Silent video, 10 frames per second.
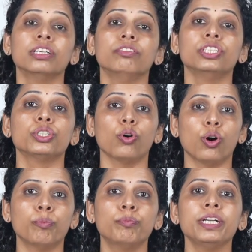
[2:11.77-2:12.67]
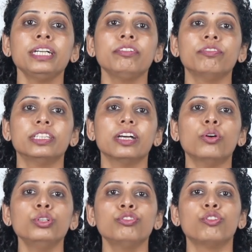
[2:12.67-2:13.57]
which operate
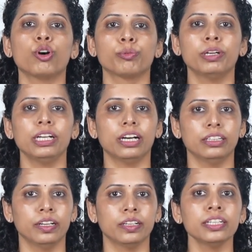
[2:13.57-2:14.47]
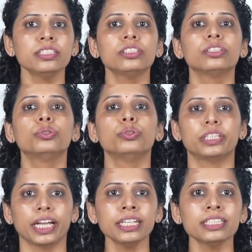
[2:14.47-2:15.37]
without formal adherence to
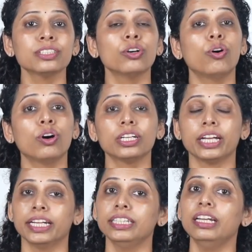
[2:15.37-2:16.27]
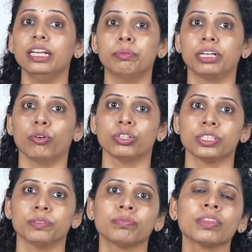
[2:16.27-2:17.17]
tax or any labor laws.